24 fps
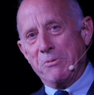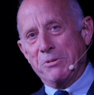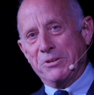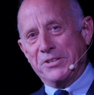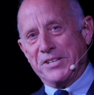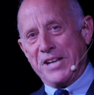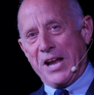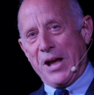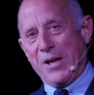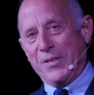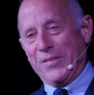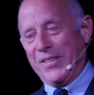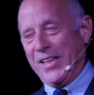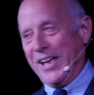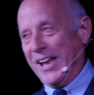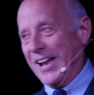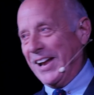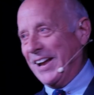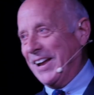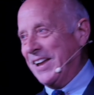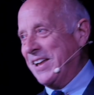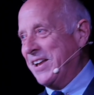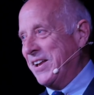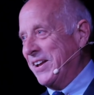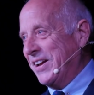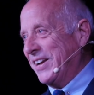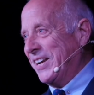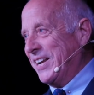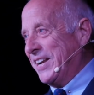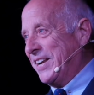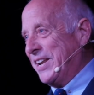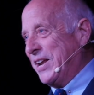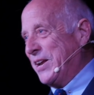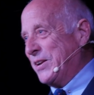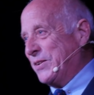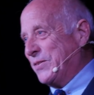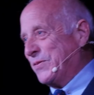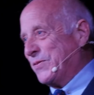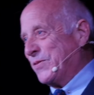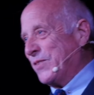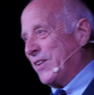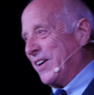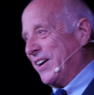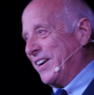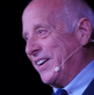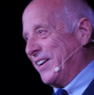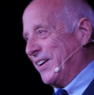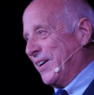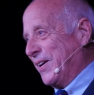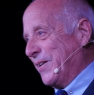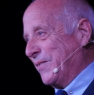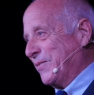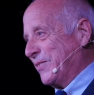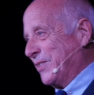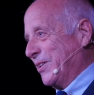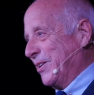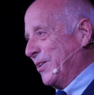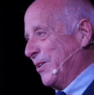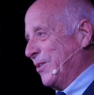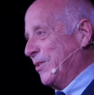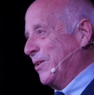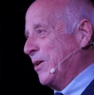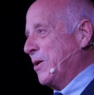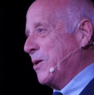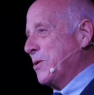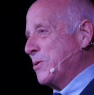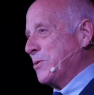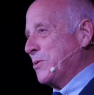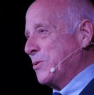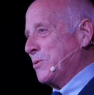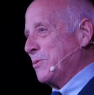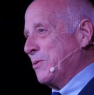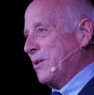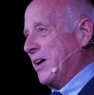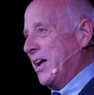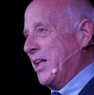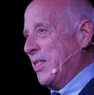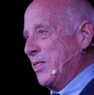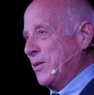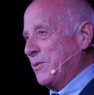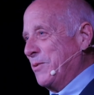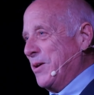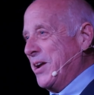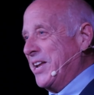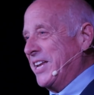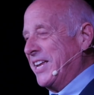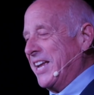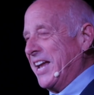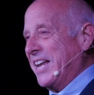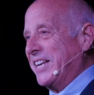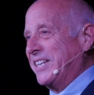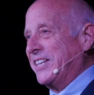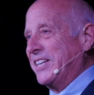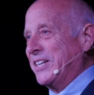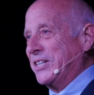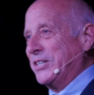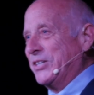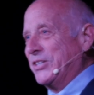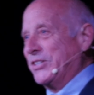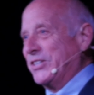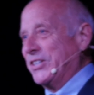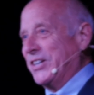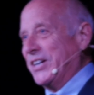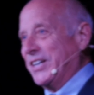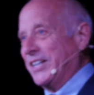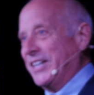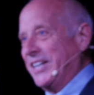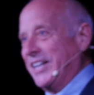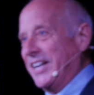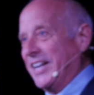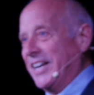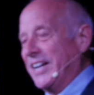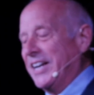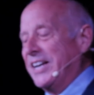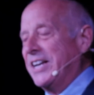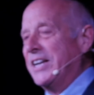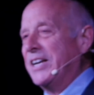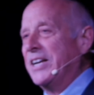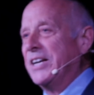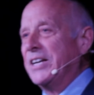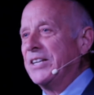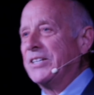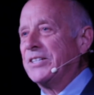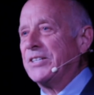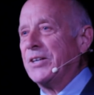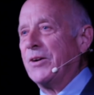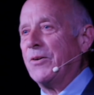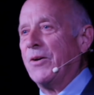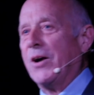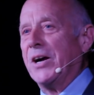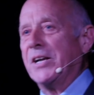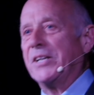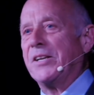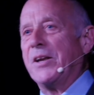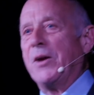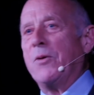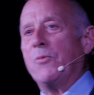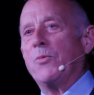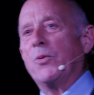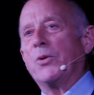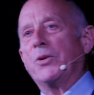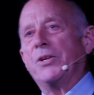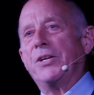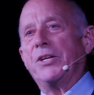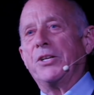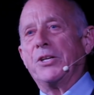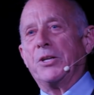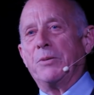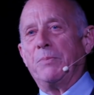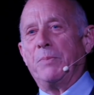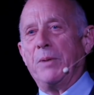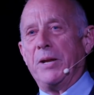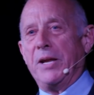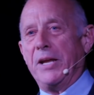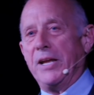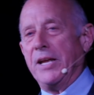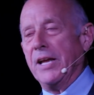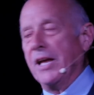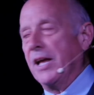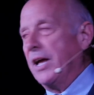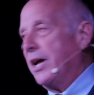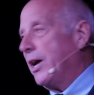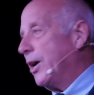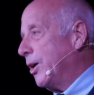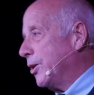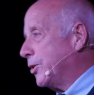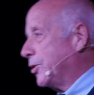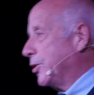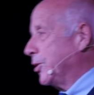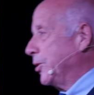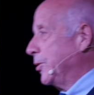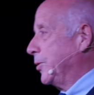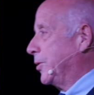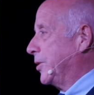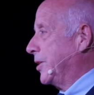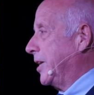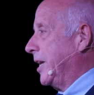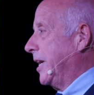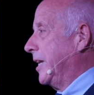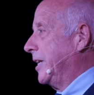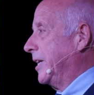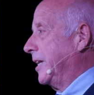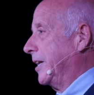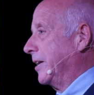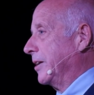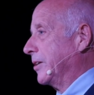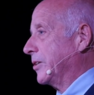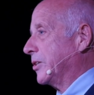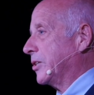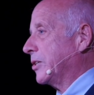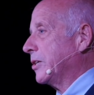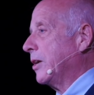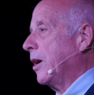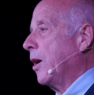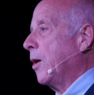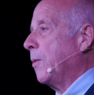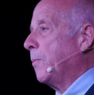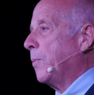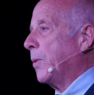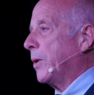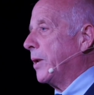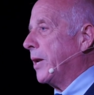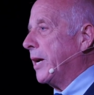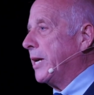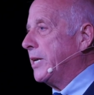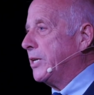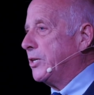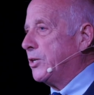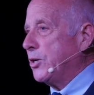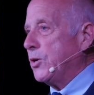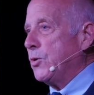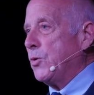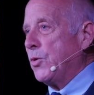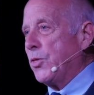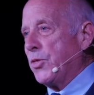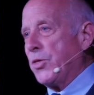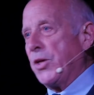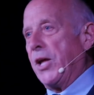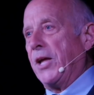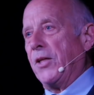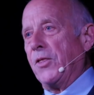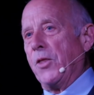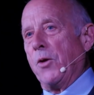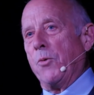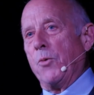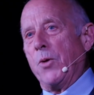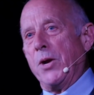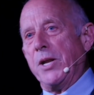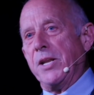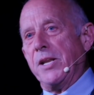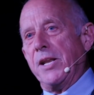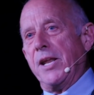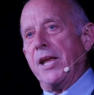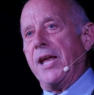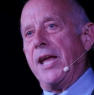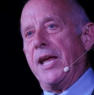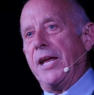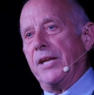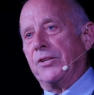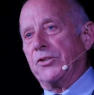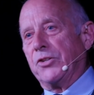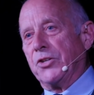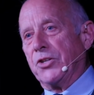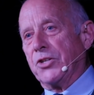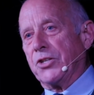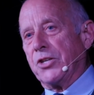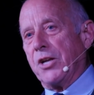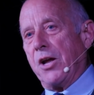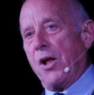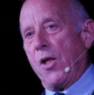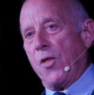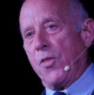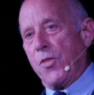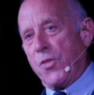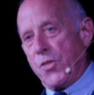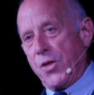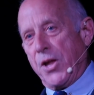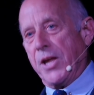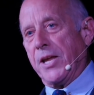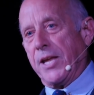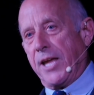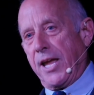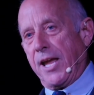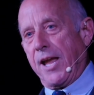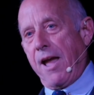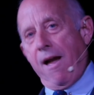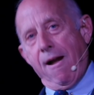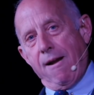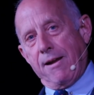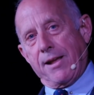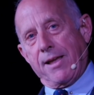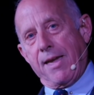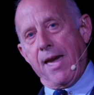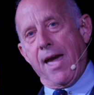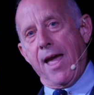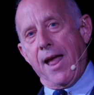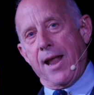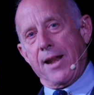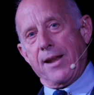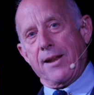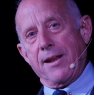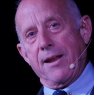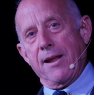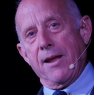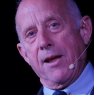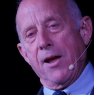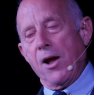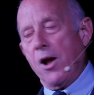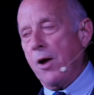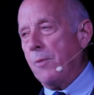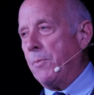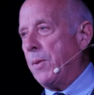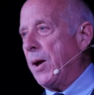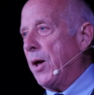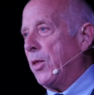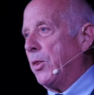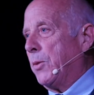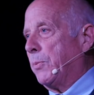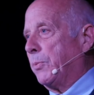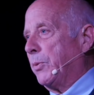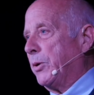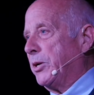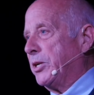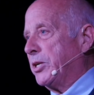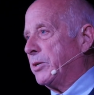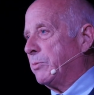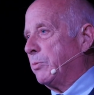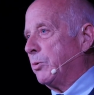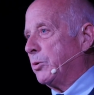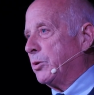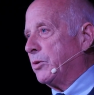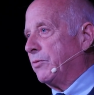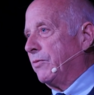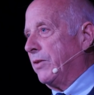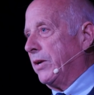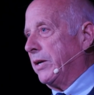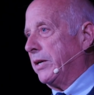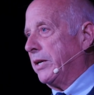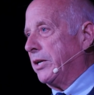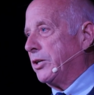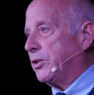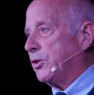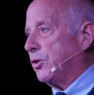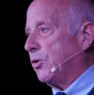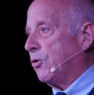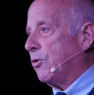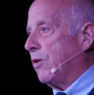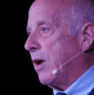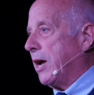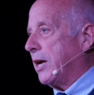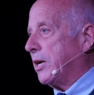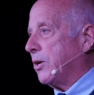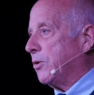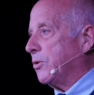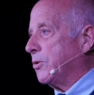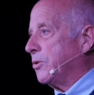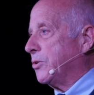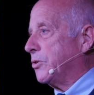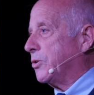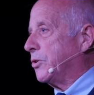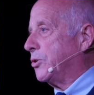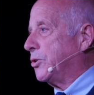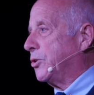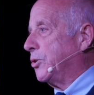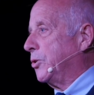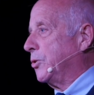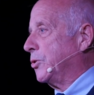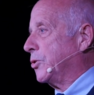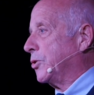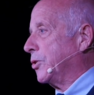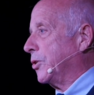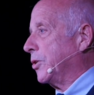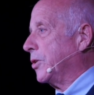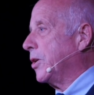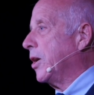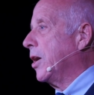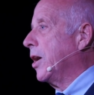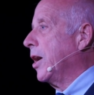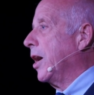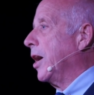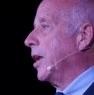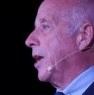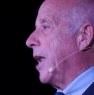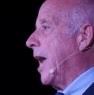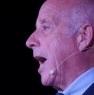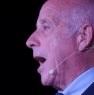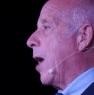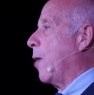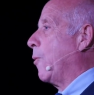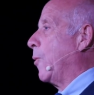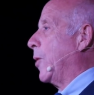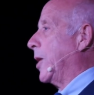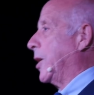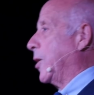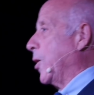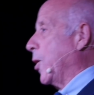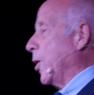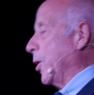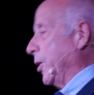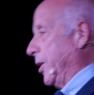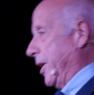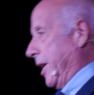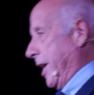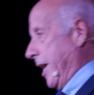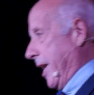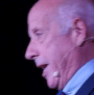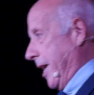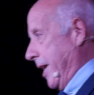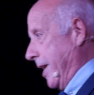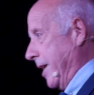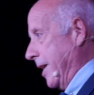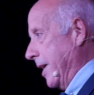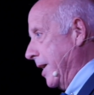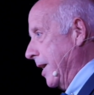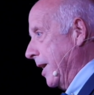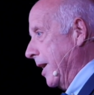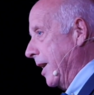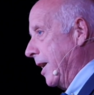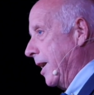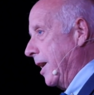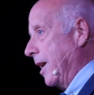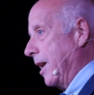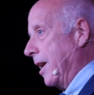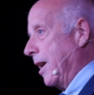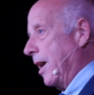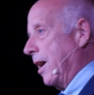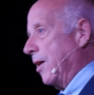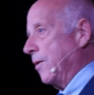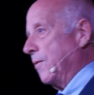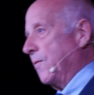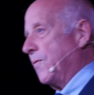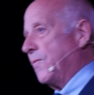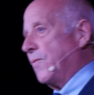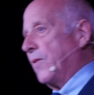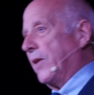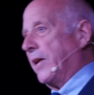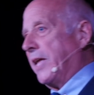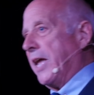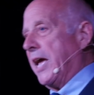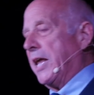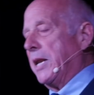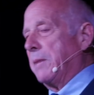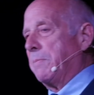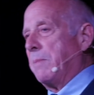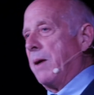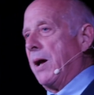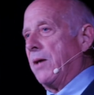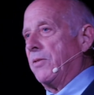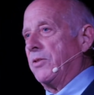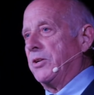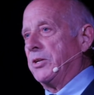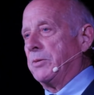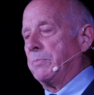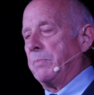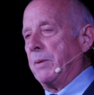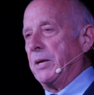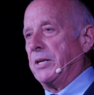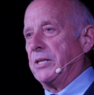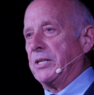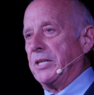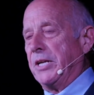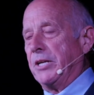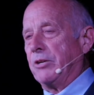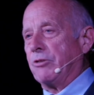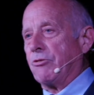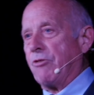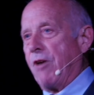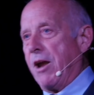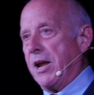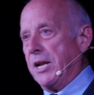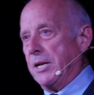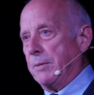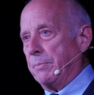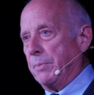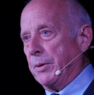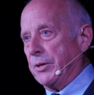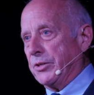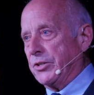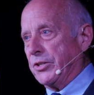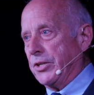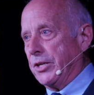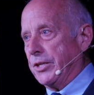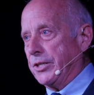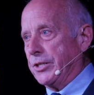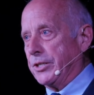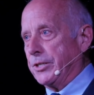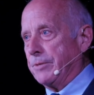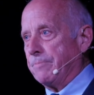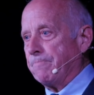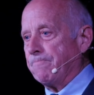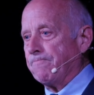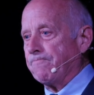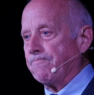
was out there. And it is Friday afternoon. The weekend does start here. So I don't want it to be too tedious, but I do think that we need to start thinking again about the principles of English law, our constitution, and how we got here. And forget about this beastly trade business.